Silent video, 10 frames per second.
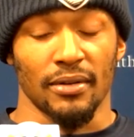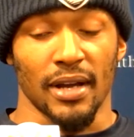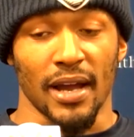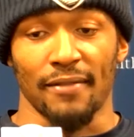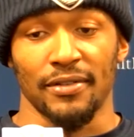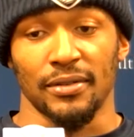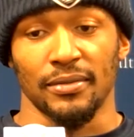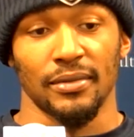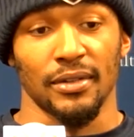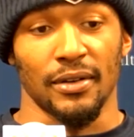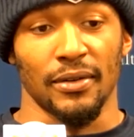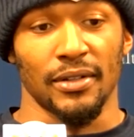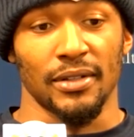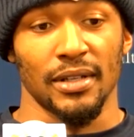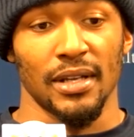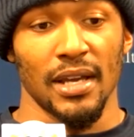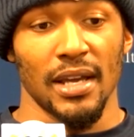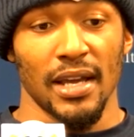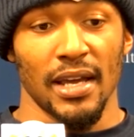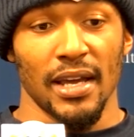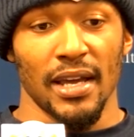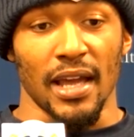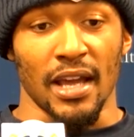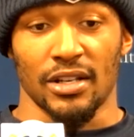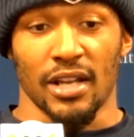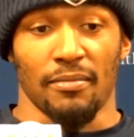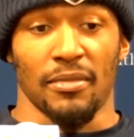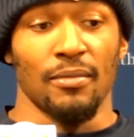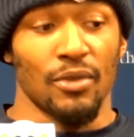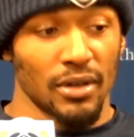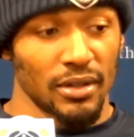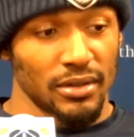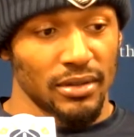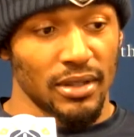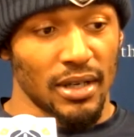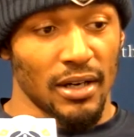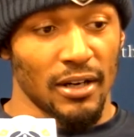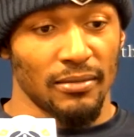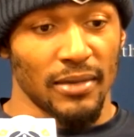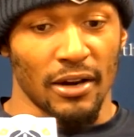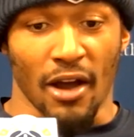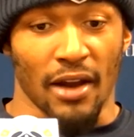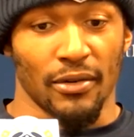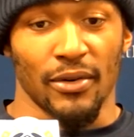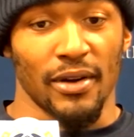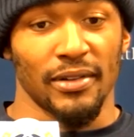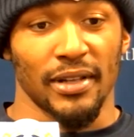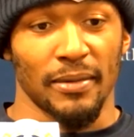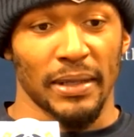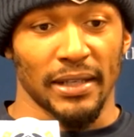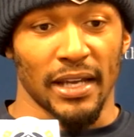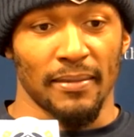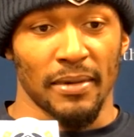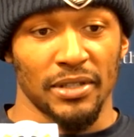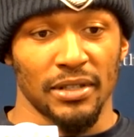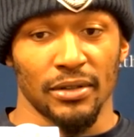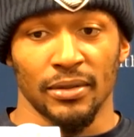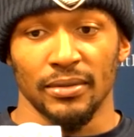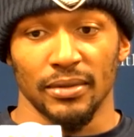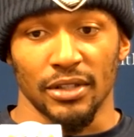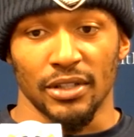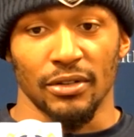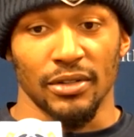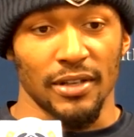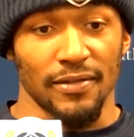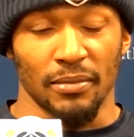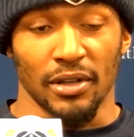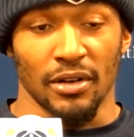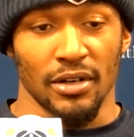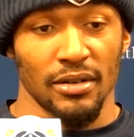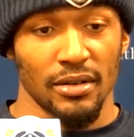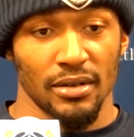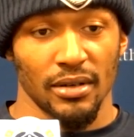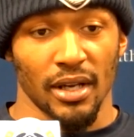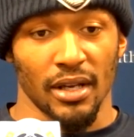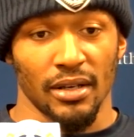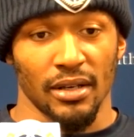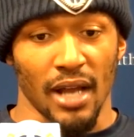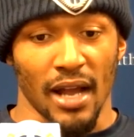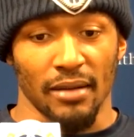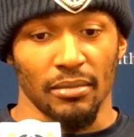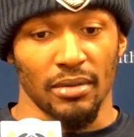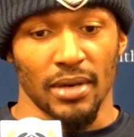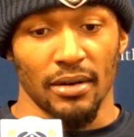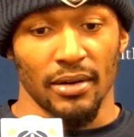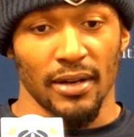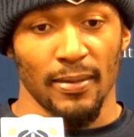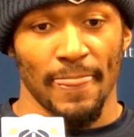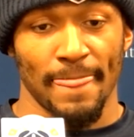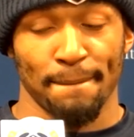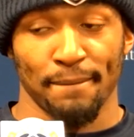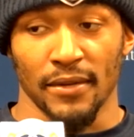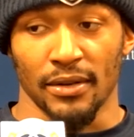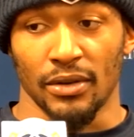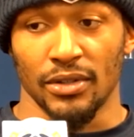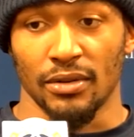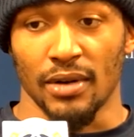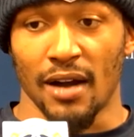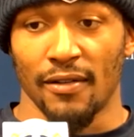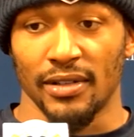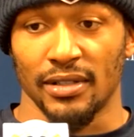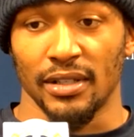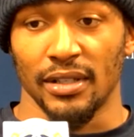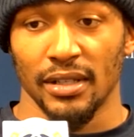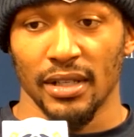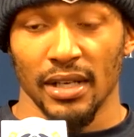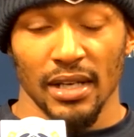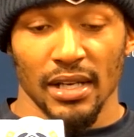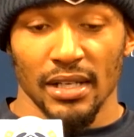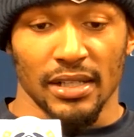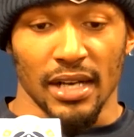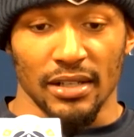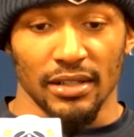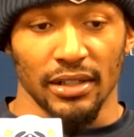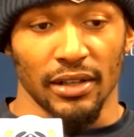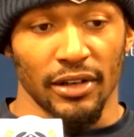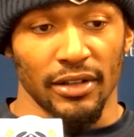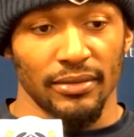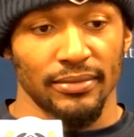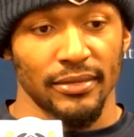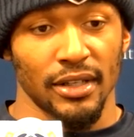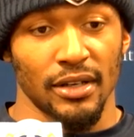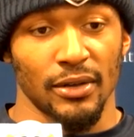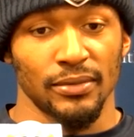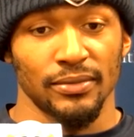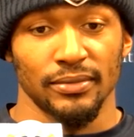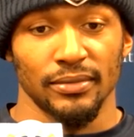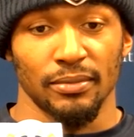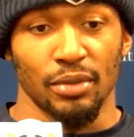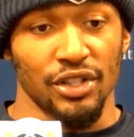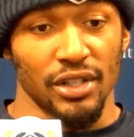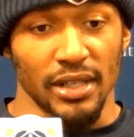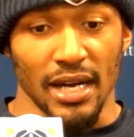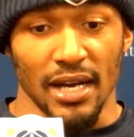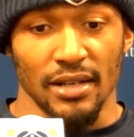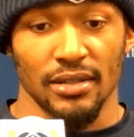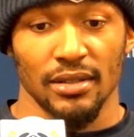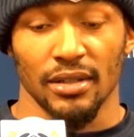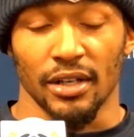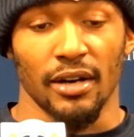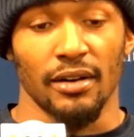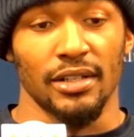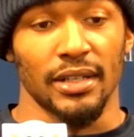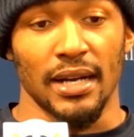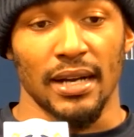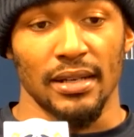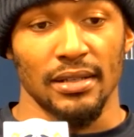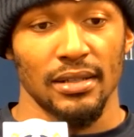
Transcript: I have to, you know, it's educate me more. And I don't know everything about the game. There's still stuff I'm learning and I can be better at, you know, so obviously just constantly learning, you know, pushing guys, encouraging guys,